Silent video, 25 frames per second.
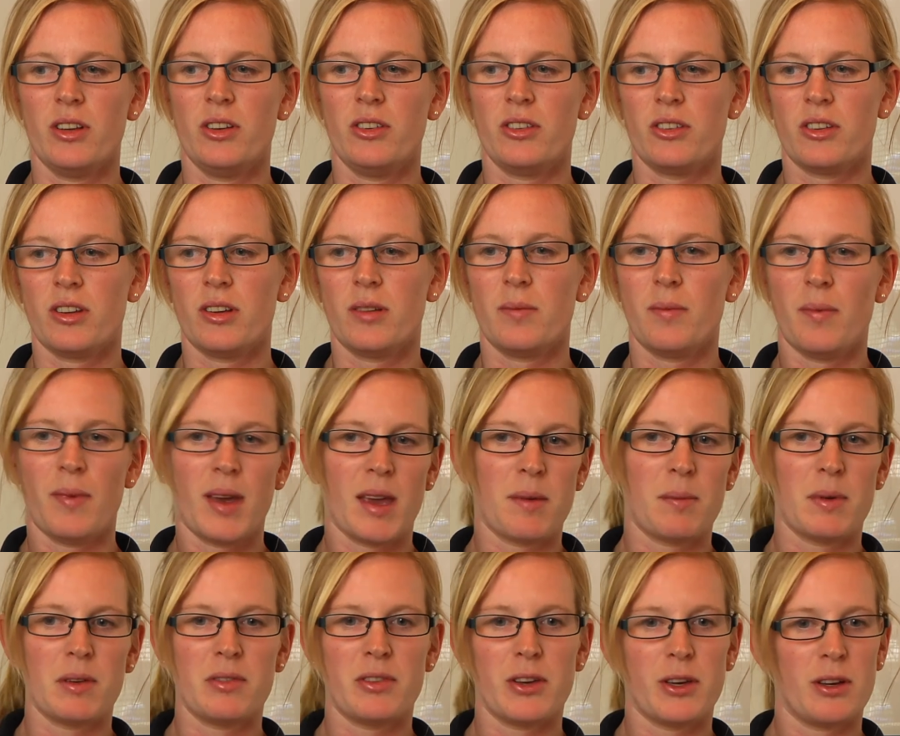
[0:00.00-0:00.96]
used to
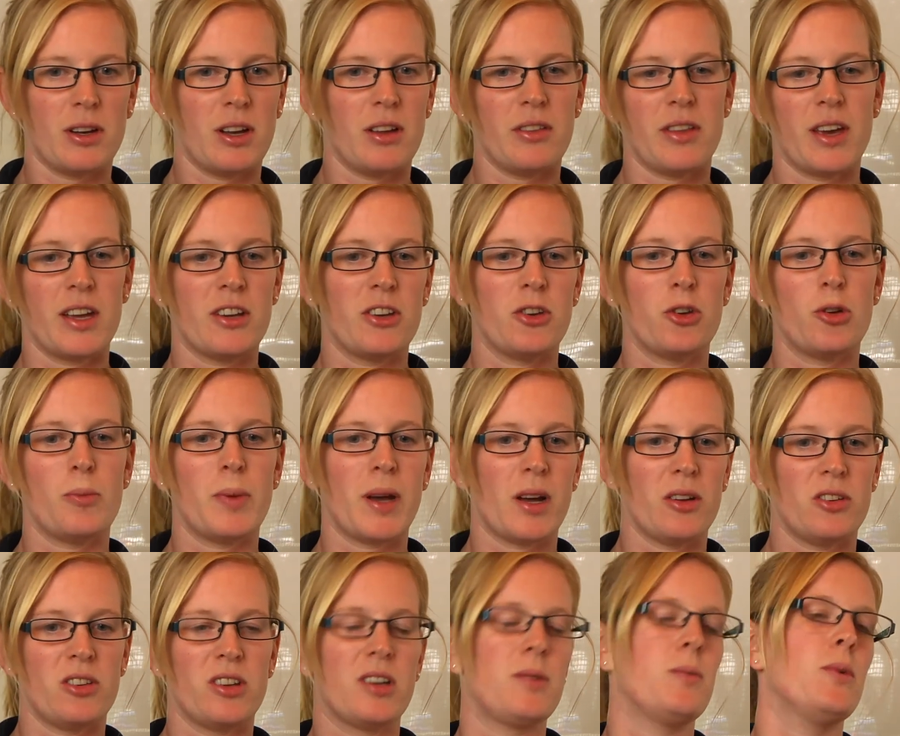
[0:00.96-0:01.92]
make me feel like they knew
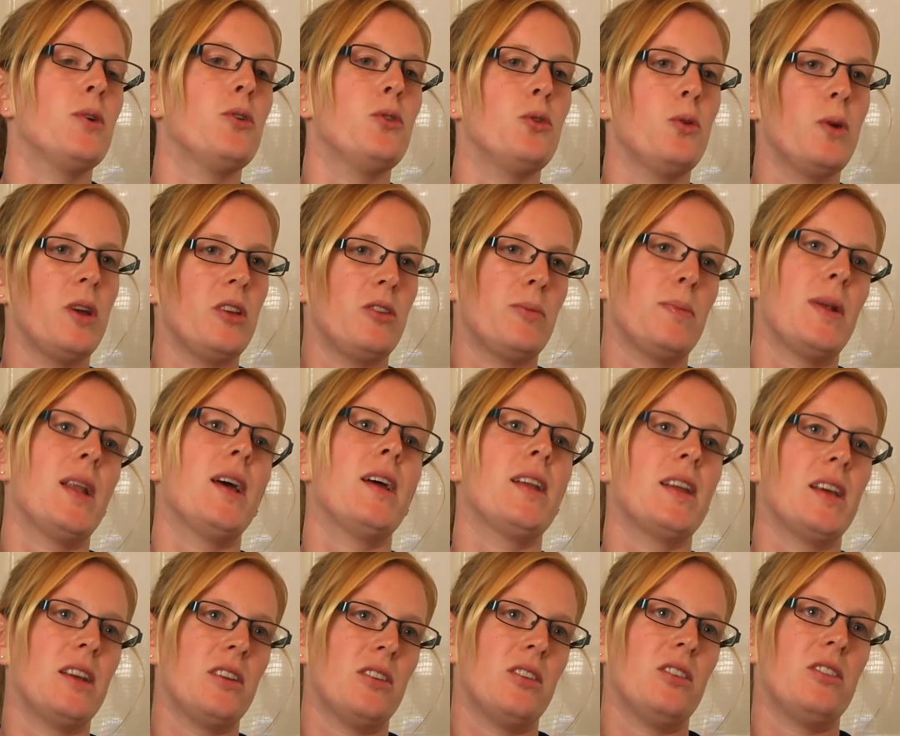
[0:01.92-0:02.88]
about it and were always
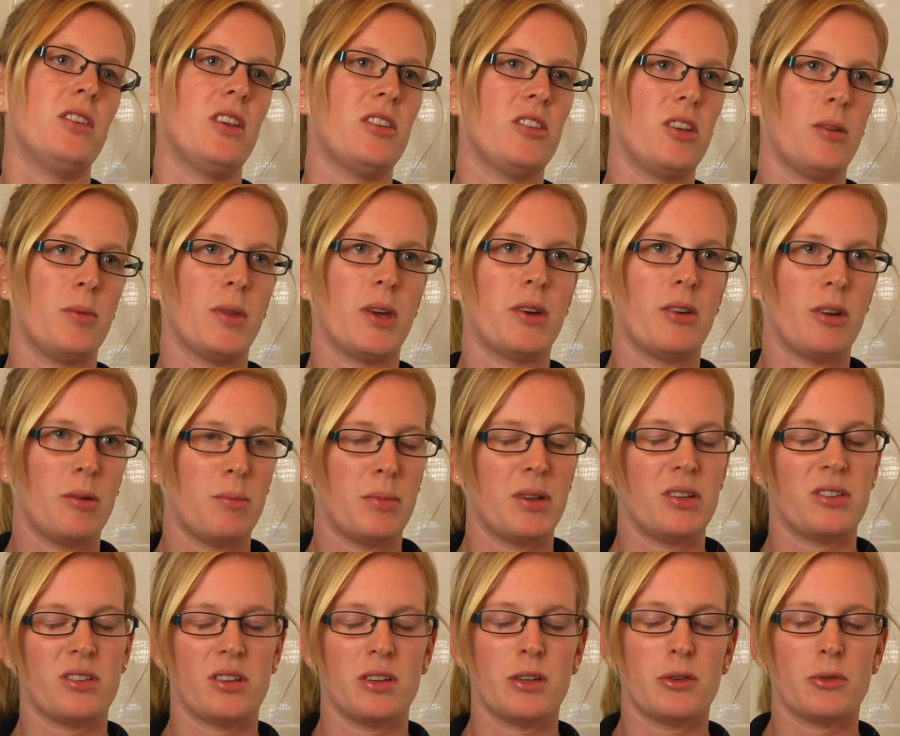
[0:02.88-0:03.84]
planning to set up their own
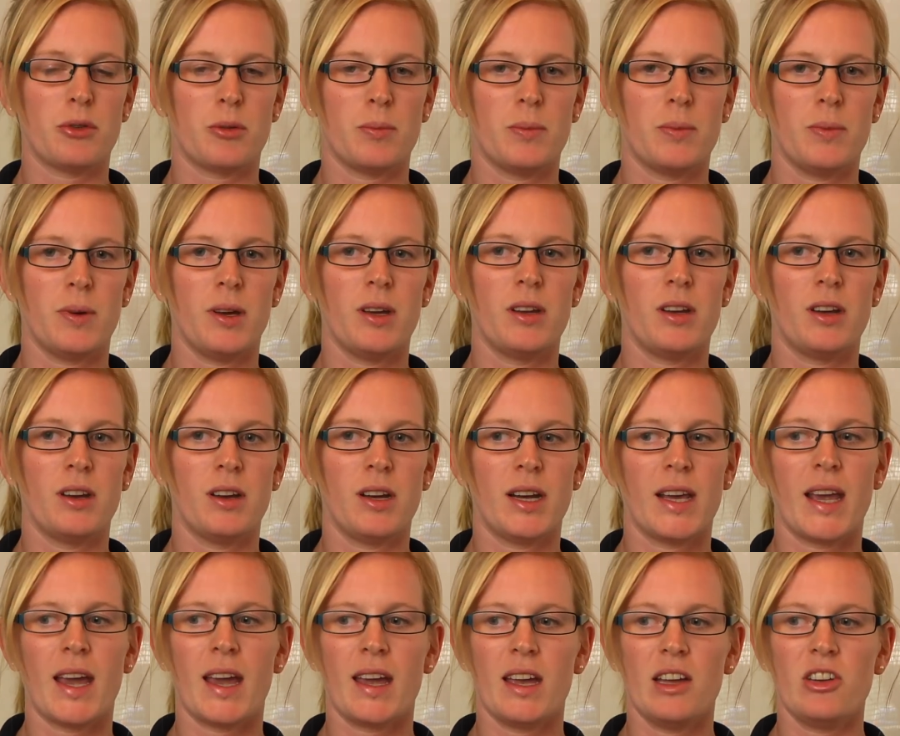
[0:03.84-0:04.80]
business from an
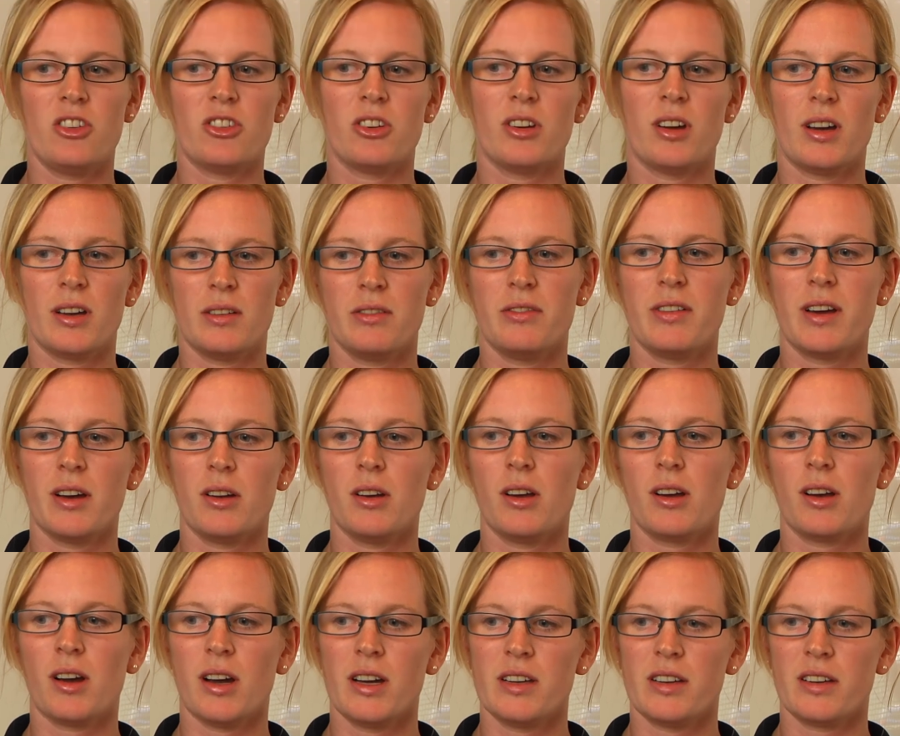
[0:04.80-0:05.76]
early age. And I
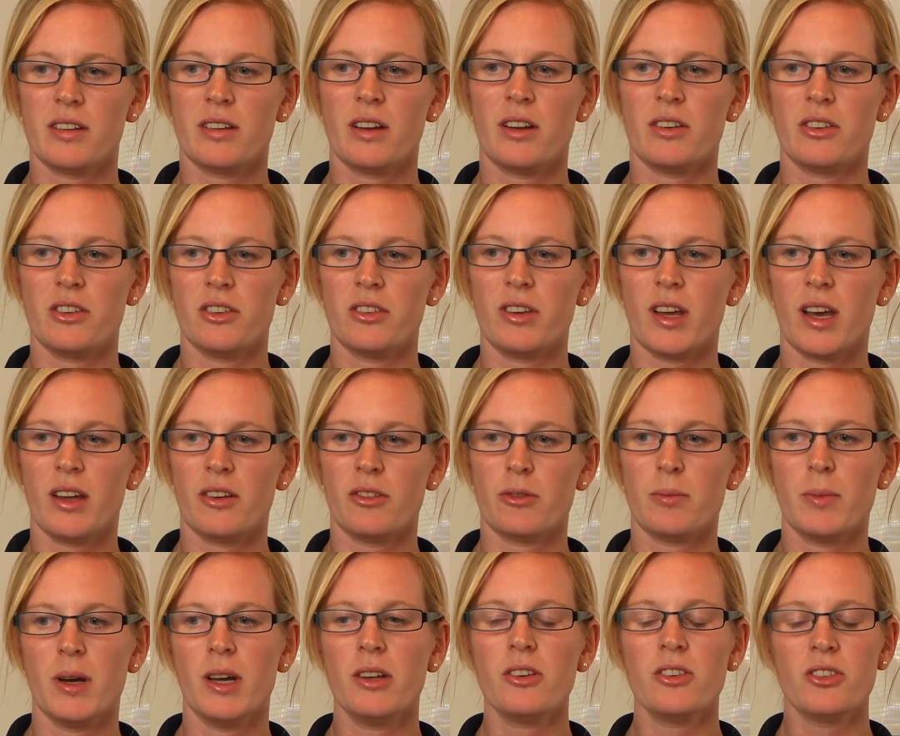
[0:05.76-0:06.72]
felt like I didn't
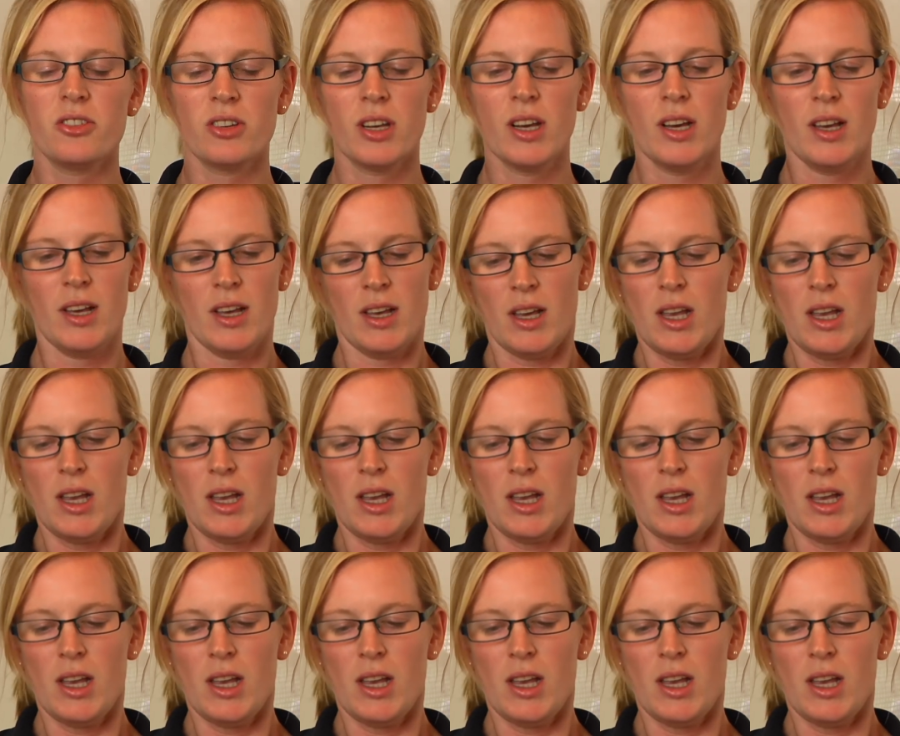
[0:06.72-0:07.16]
understand much.